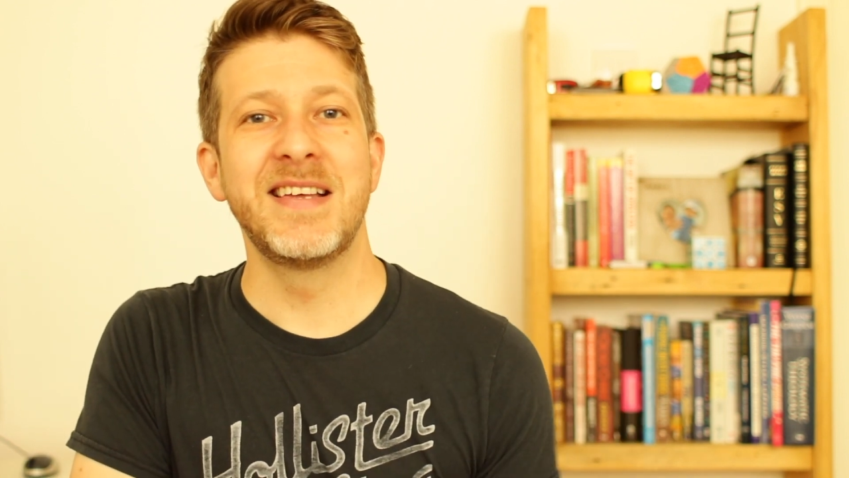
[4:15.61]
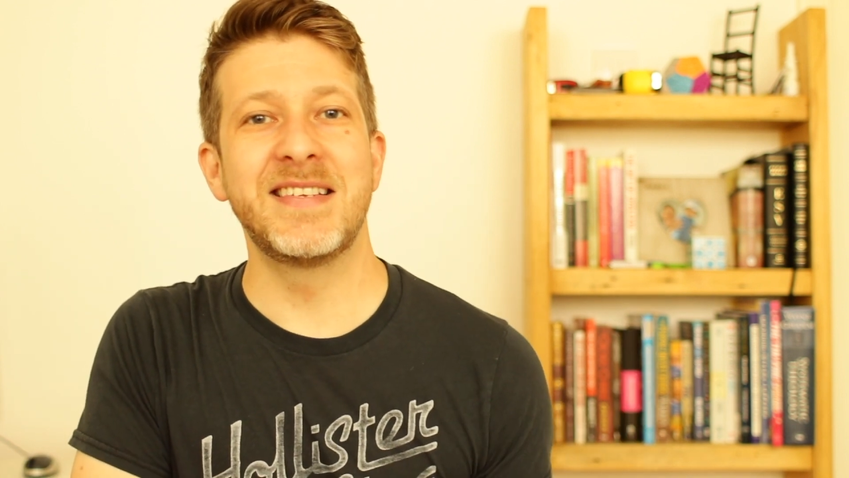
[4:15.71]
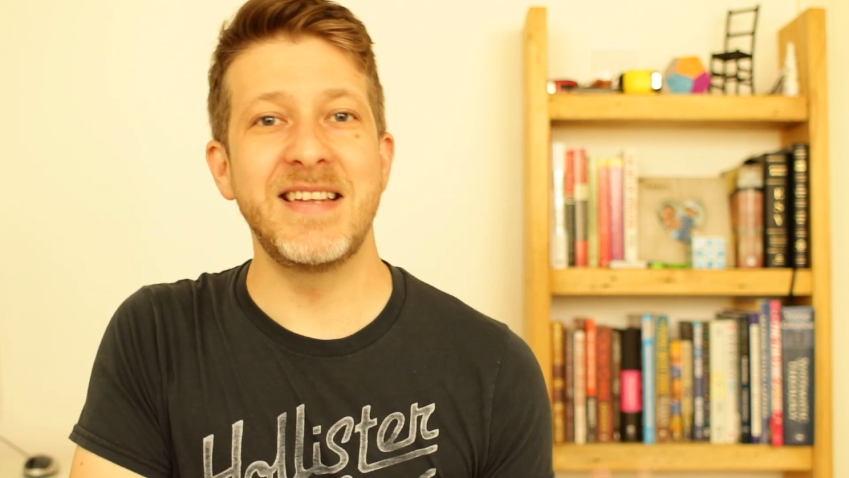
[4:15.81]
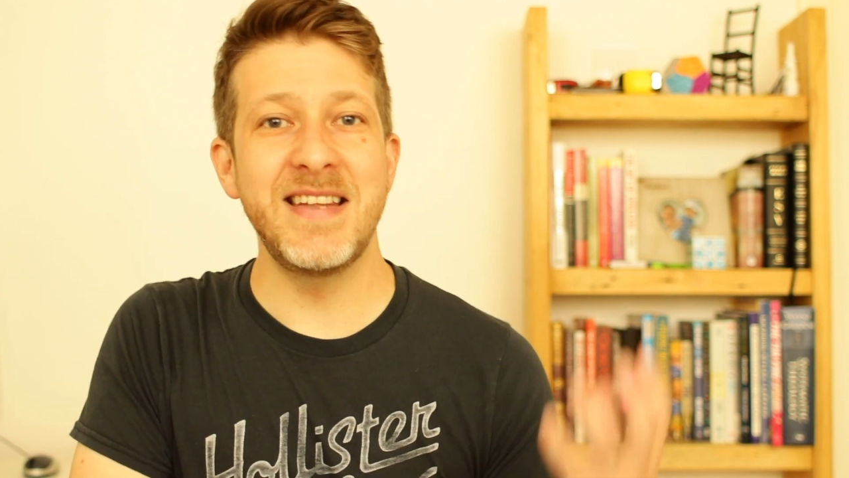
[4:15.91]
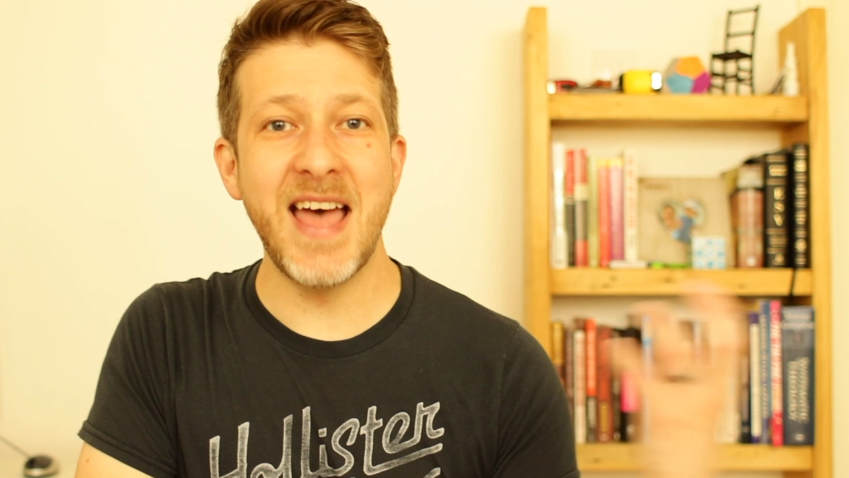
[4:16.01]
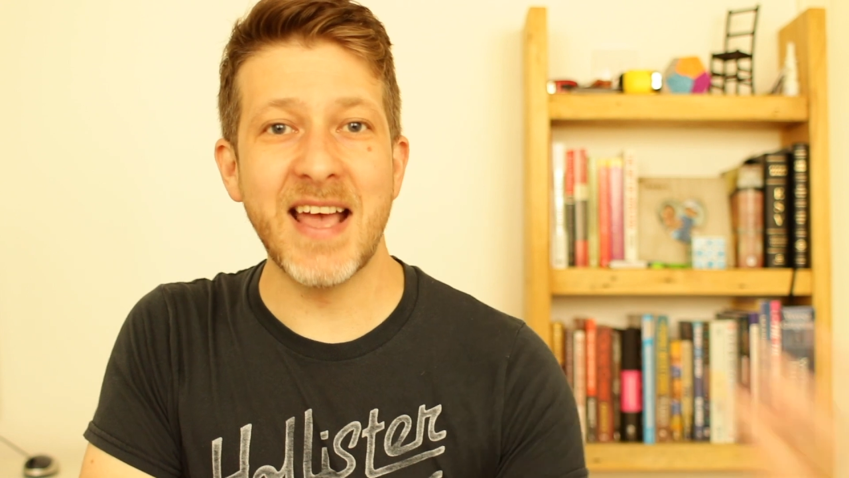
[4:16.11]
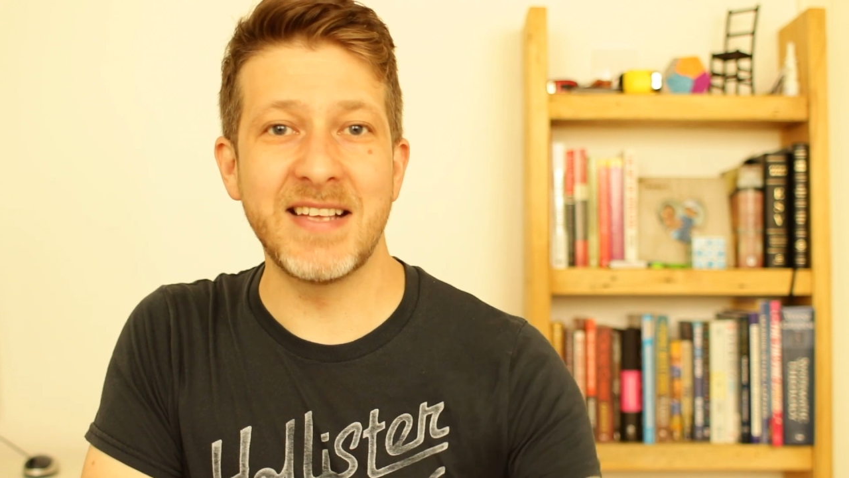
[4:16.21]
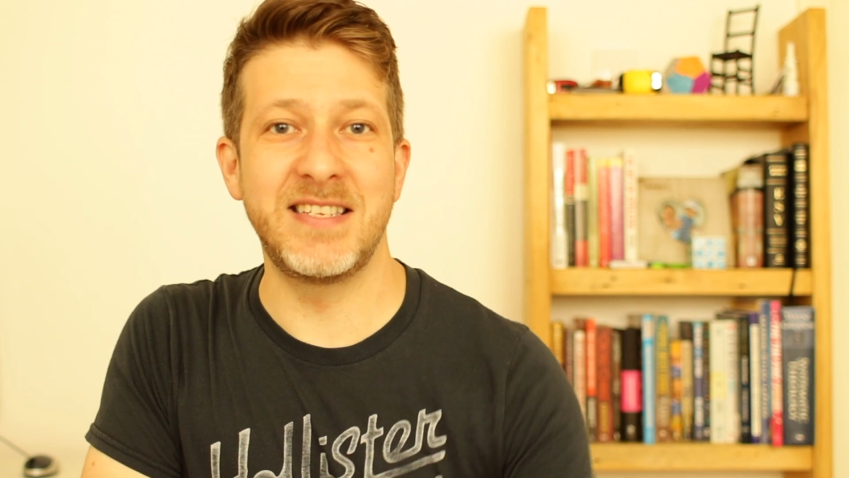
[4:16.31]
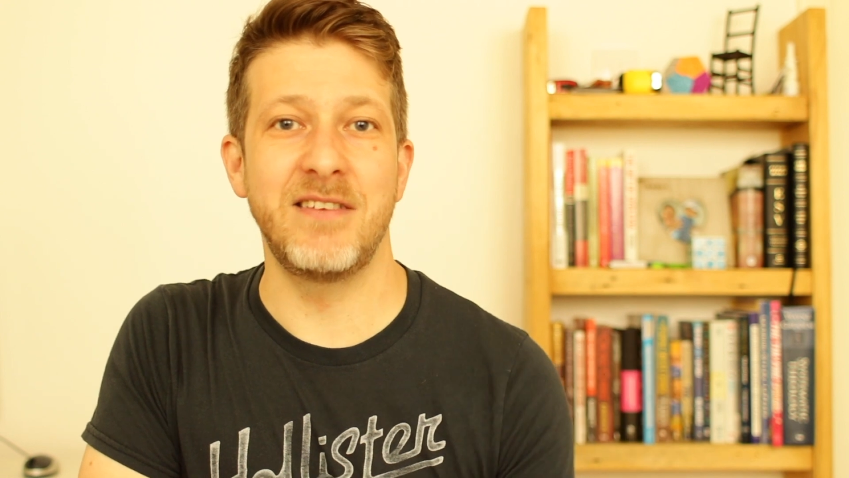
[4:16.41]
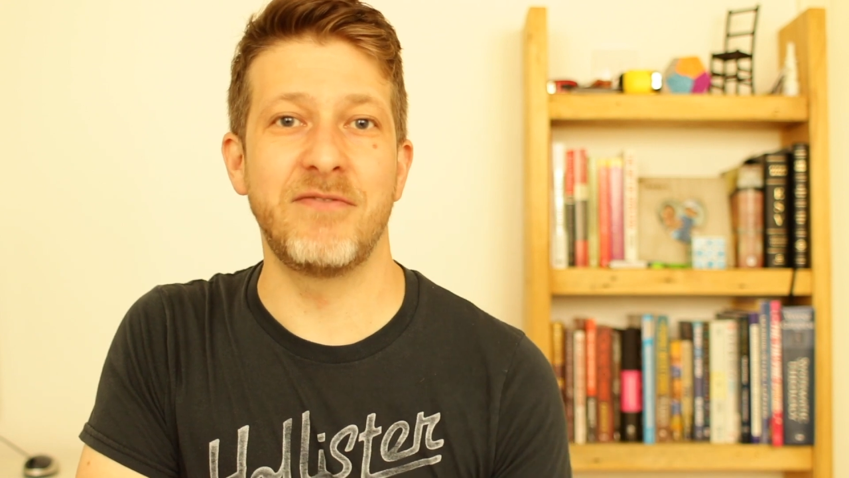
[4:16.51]
to
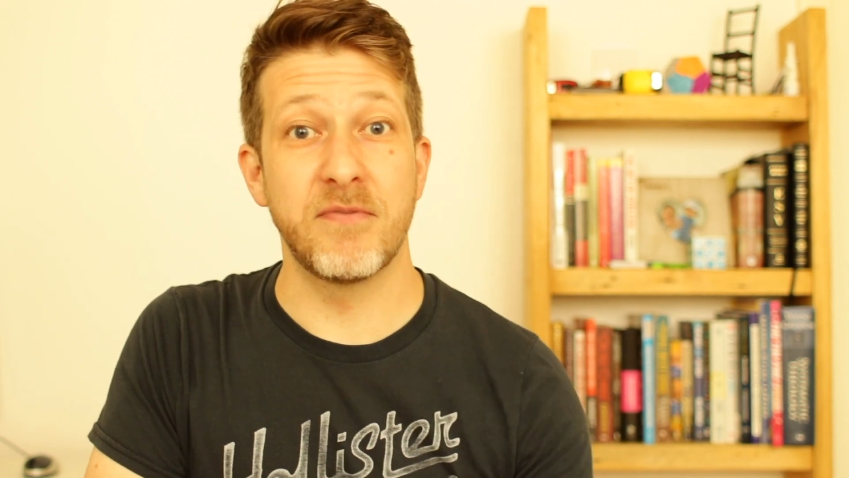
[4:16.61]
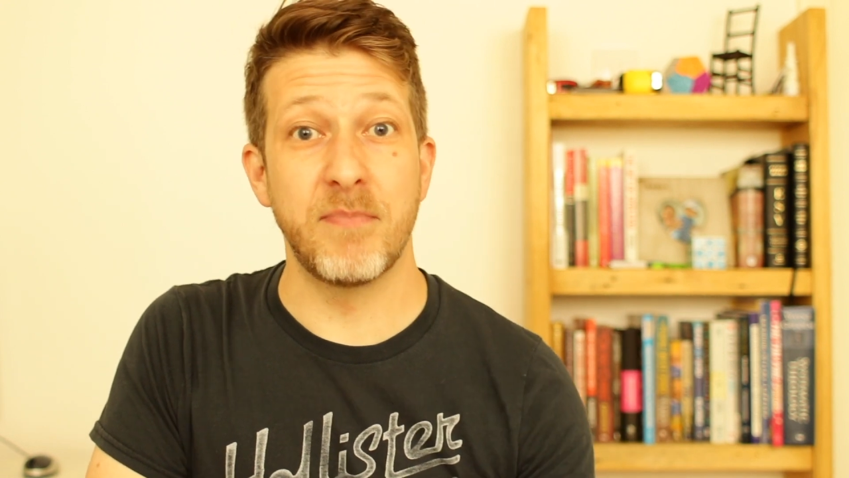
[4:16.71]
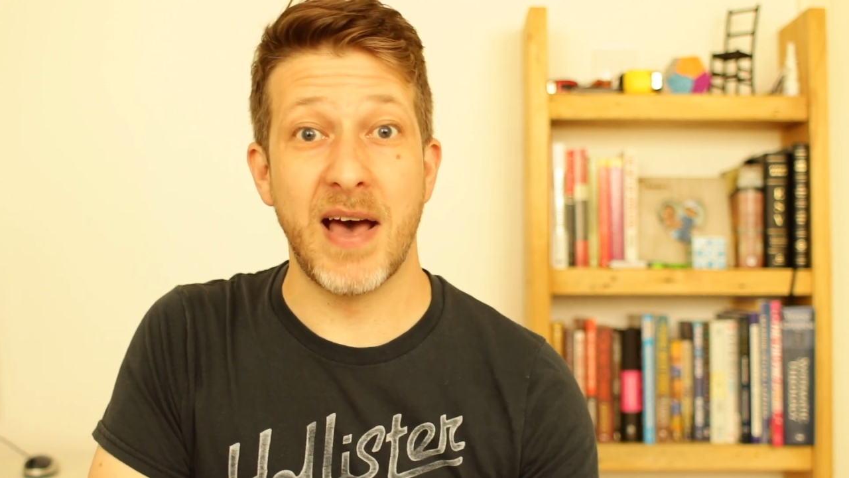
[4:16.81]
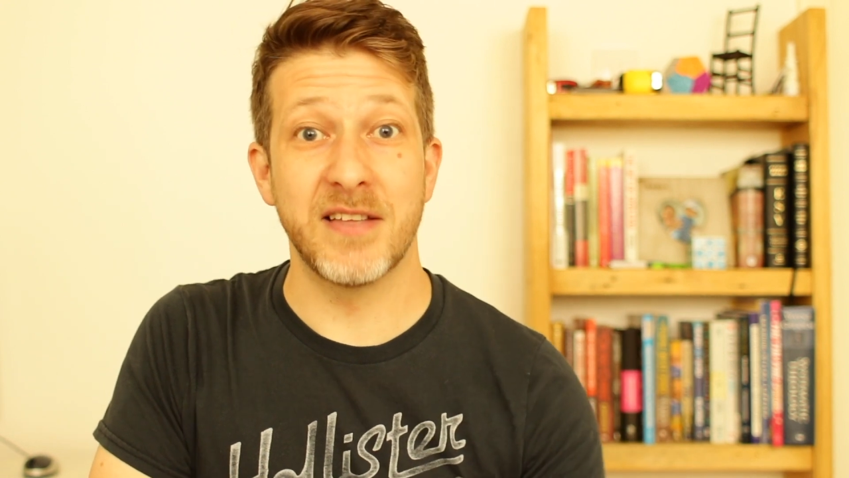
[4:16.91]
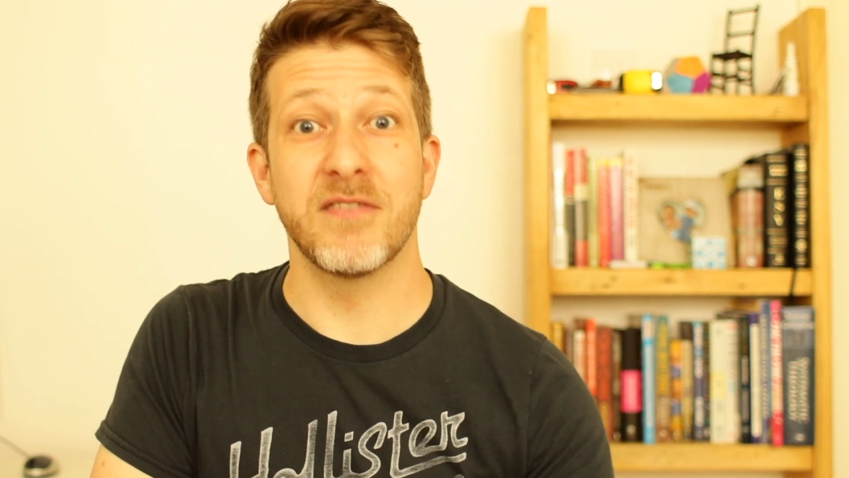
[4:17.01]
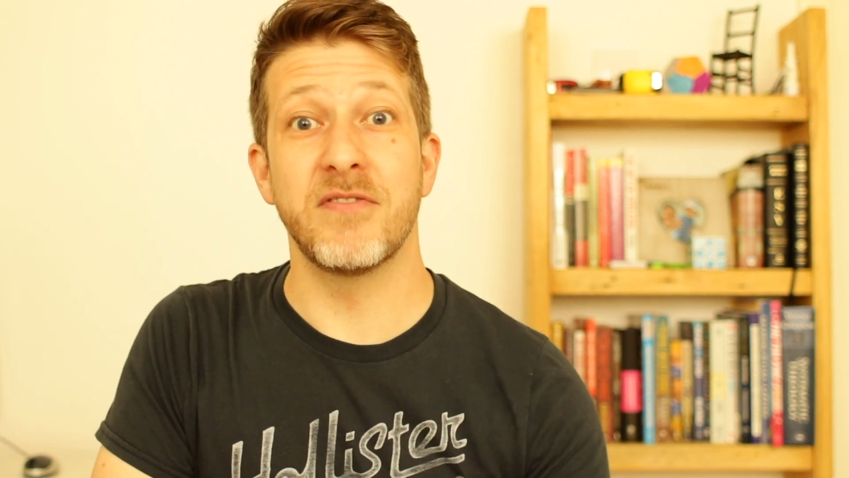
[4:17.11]
negative patterns